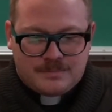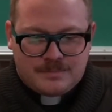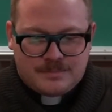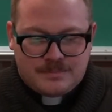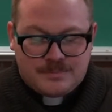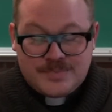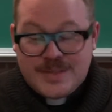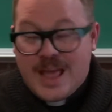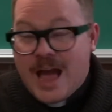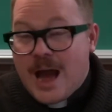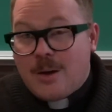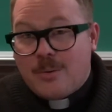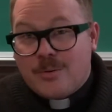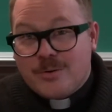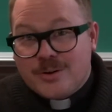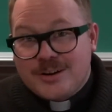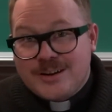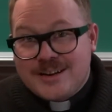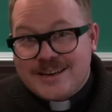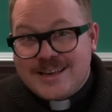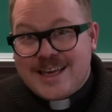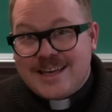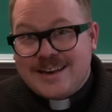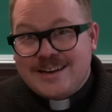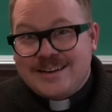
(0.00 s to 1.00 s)
Now we're going
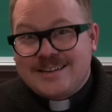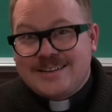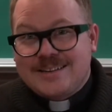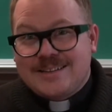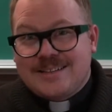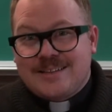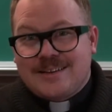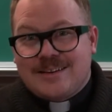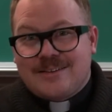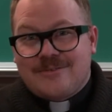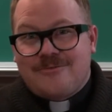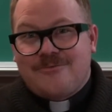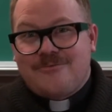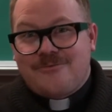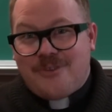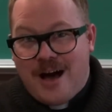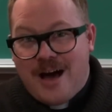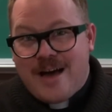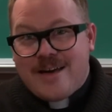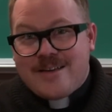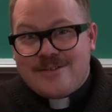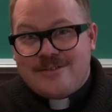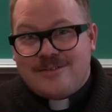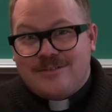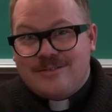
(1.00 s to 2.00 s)
to get into the
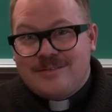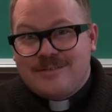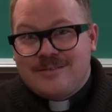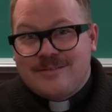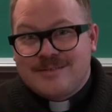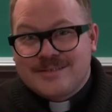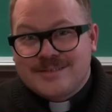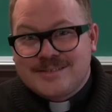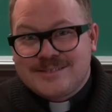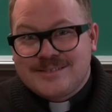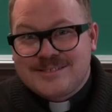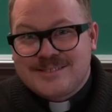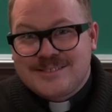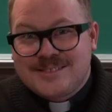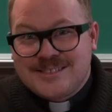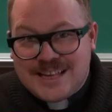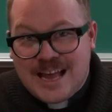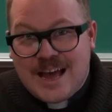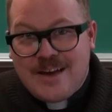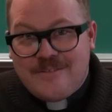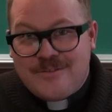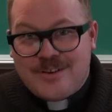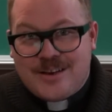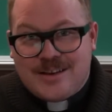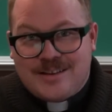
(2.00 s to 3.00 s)
final
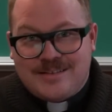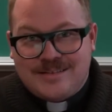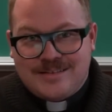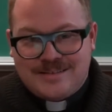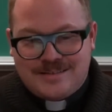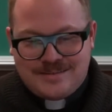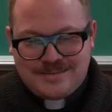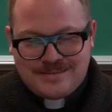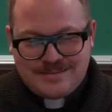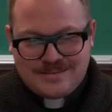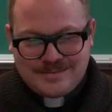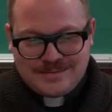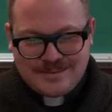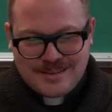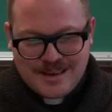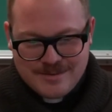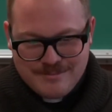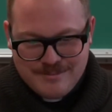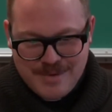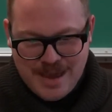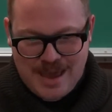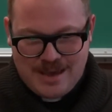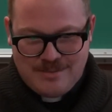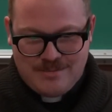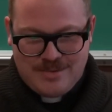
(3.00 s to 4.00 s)
7
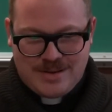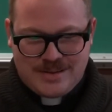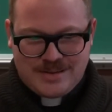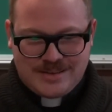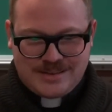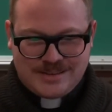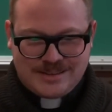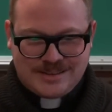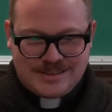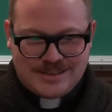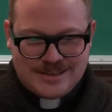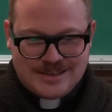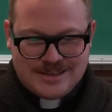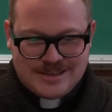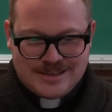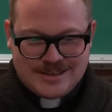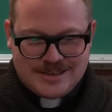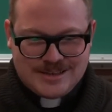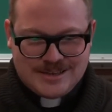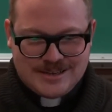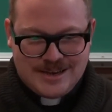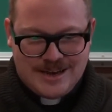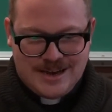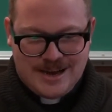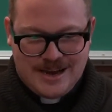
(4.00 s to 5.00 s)
commandments.
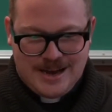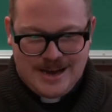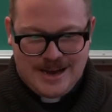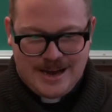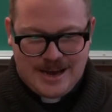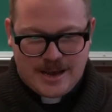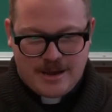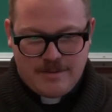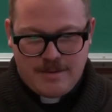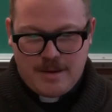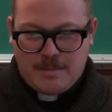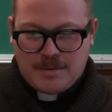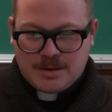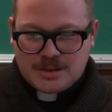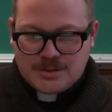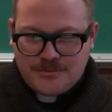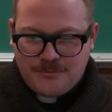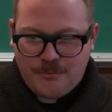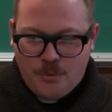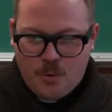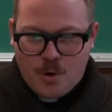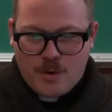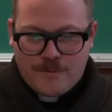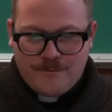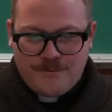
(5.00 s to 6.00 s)
Commandments
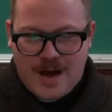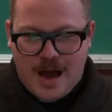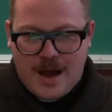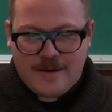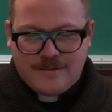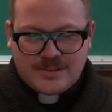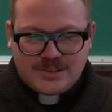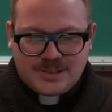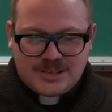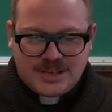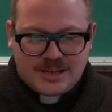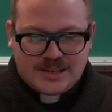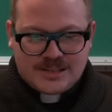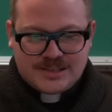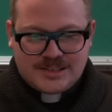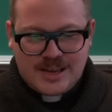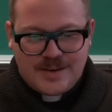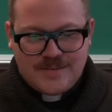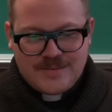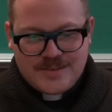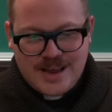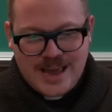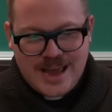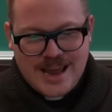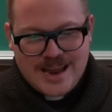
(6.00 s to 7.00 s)
4, 5, 6,
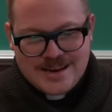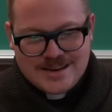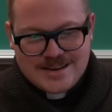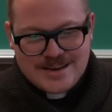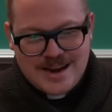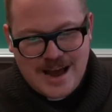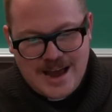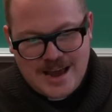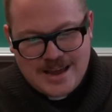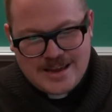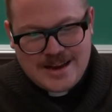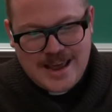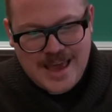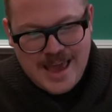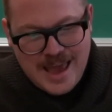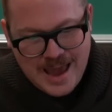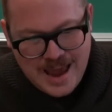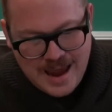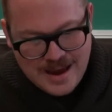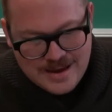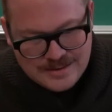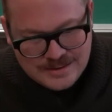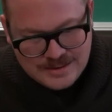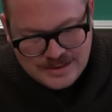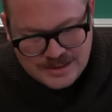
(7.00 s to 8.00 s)
7, 8, 9,
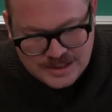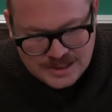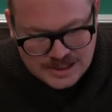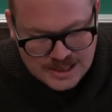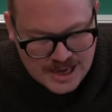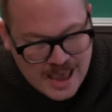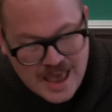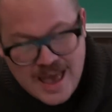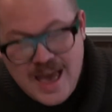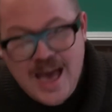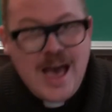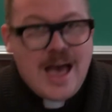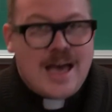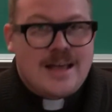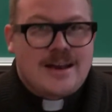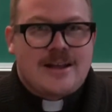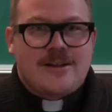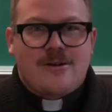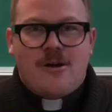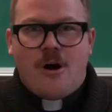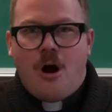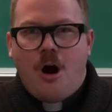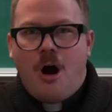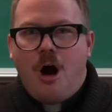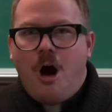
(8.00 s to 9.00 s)
and 10. And
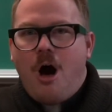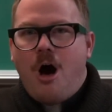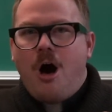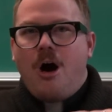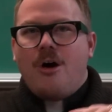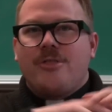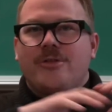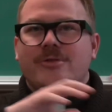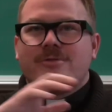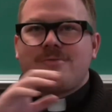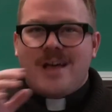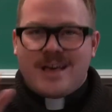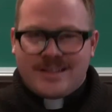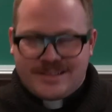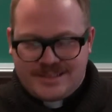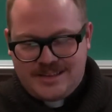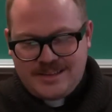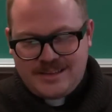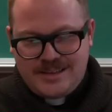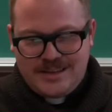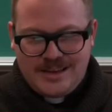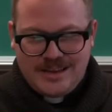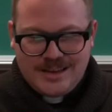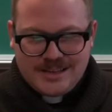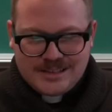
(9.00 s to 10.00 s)
all the rest of
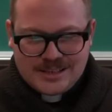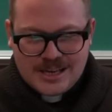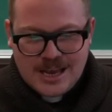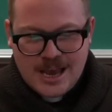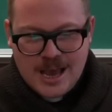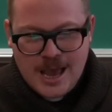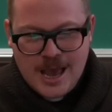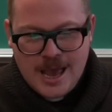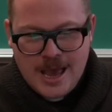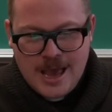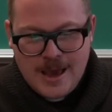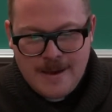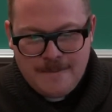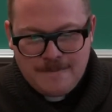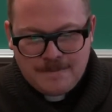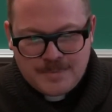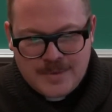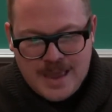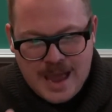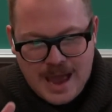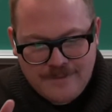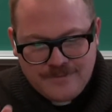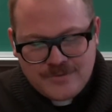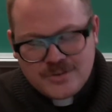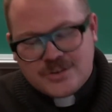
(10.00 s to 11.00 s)
these
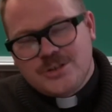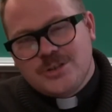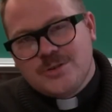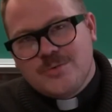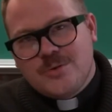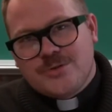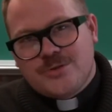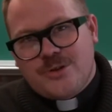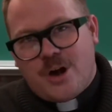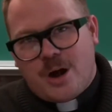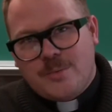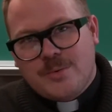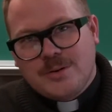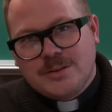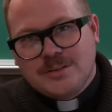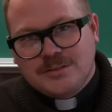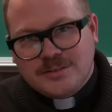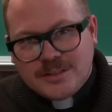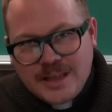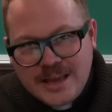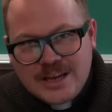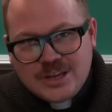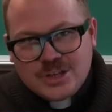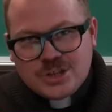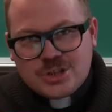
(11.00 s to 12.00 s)
have to do with our
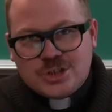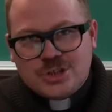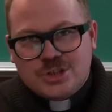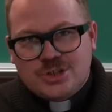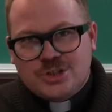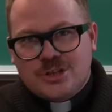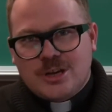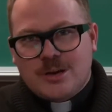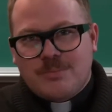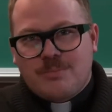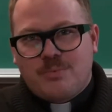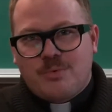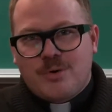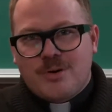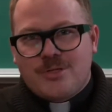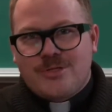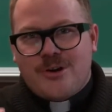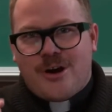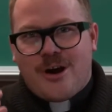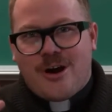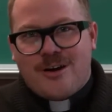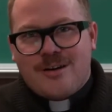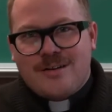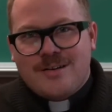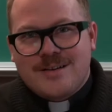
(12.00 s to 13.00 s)
relationship with
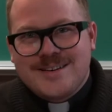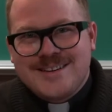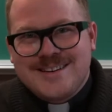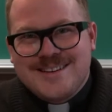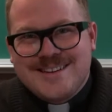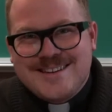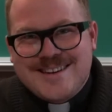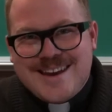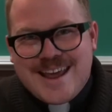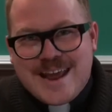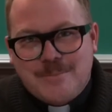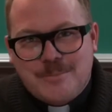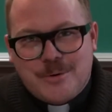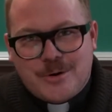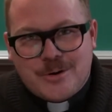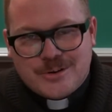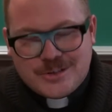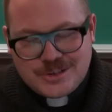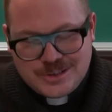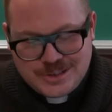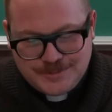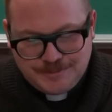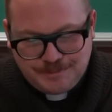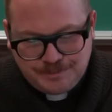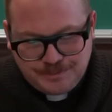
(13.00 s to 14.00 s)
our neighbors.